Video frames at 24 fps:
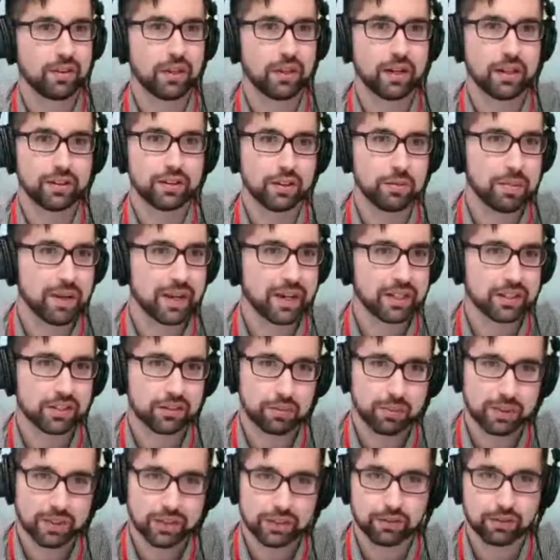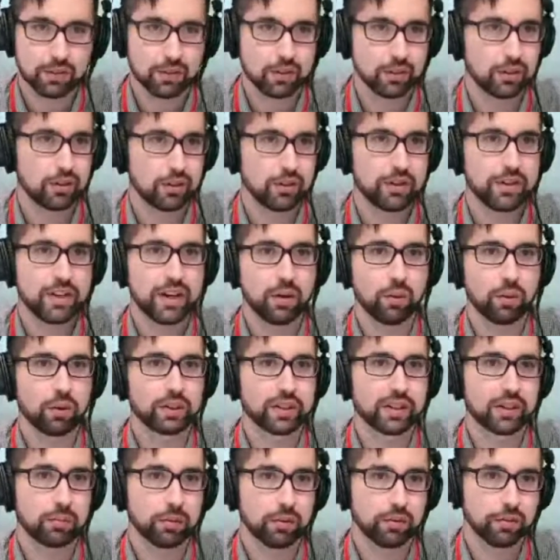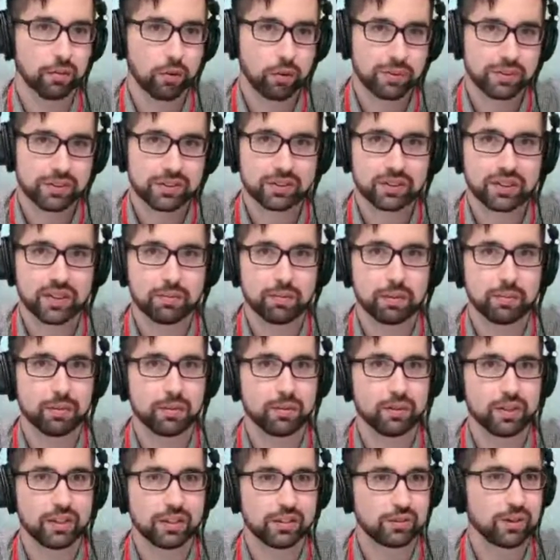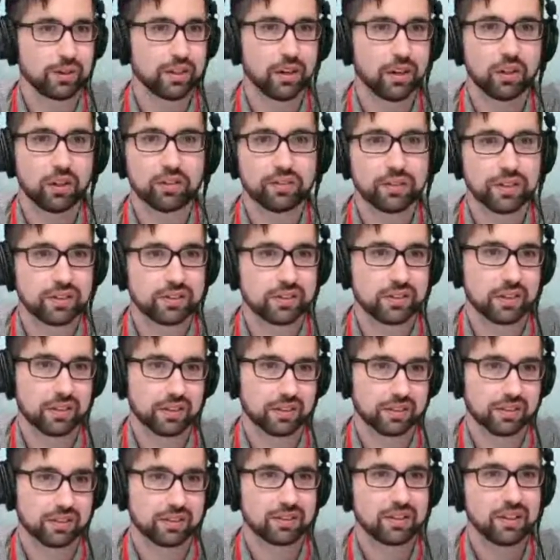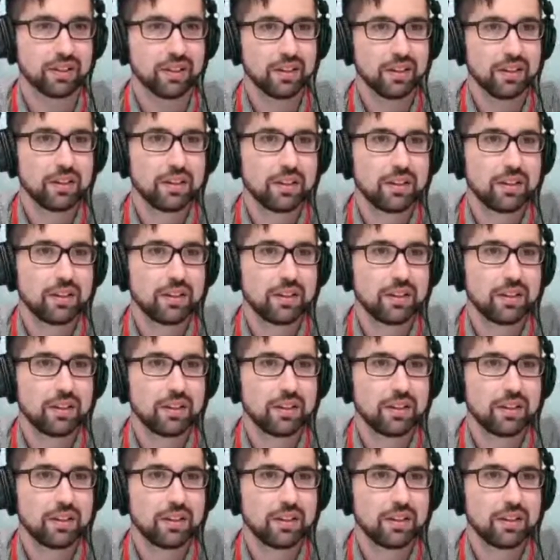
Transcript: demands from us for networking performance and capabilities, right? All of these things.